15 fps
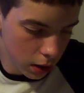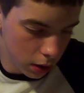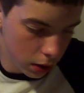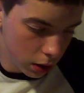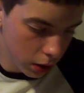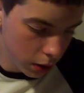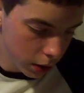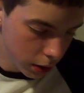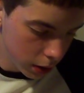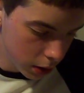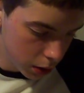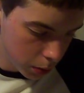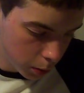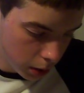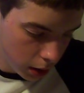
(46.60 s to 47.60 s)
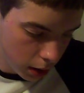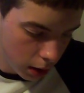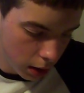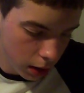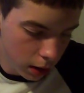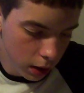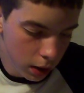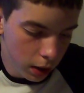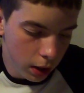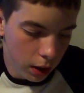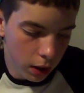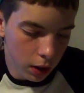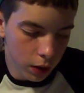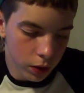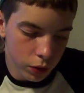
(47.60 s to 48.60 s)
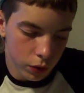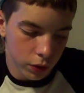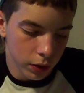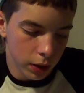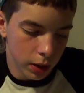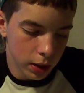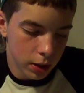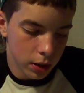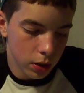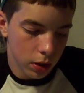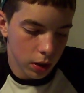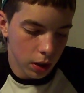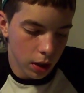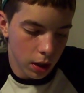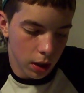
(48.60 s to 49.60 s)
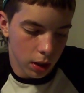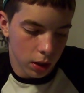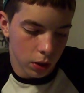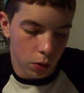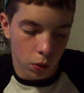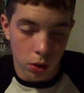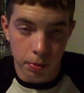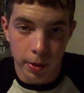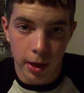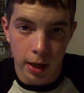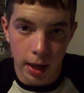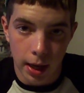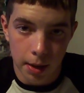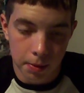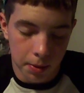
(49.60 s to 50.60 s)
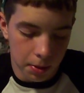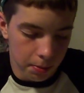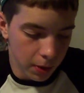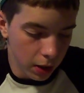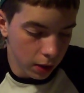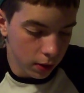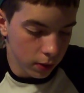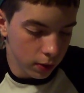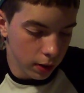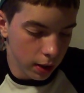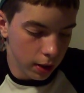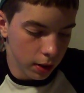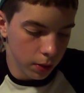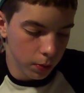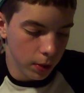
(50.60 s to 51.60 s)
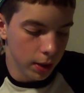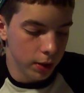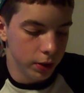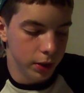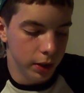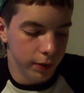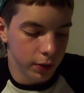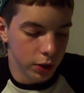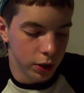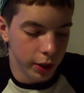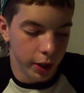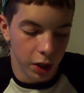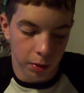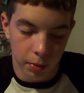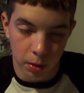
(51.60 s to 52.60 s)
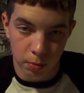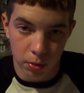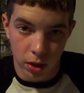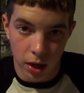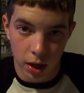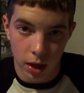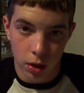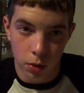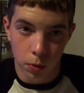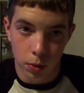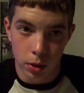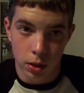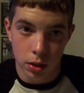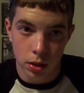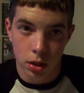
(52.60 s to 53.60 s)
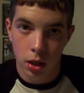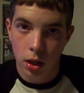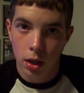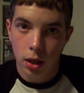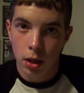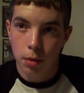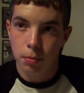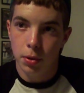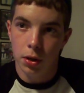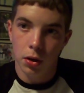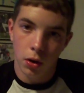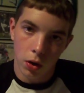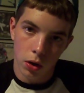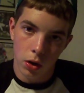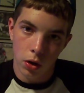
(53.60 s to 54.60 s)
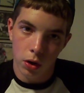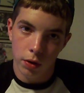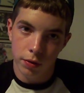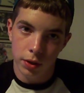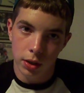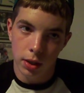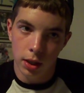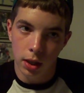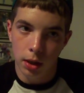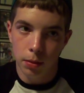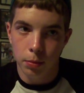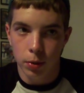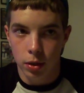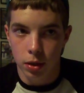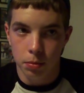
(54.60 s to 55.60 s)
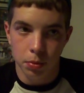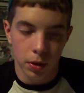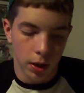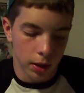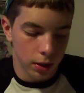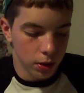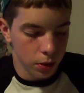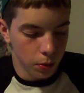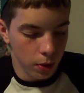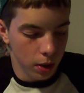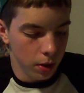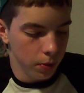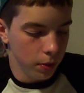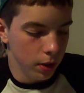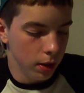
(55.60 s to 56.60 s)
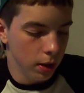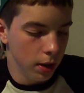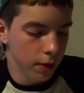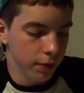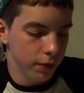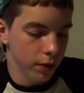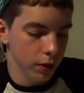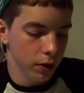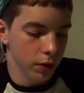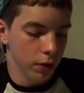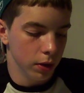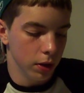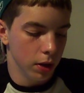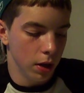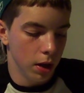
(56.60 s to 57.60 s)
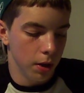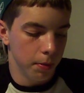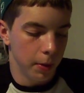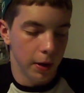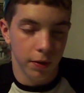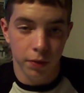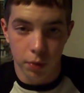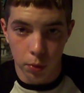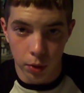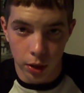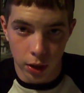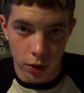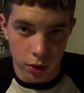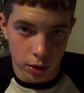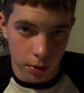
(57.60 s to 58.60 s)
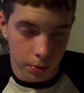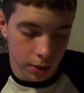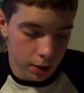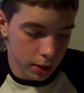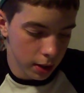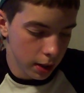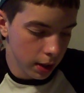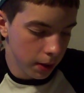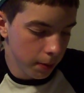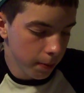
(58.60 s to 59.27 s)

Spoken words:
Earlier this week, Eagles released the quarterback Adam DeMichael and wide receiver Shahir McBride, who was been on and off the team with the practice squad and whatnot for about 4 years, I want to say.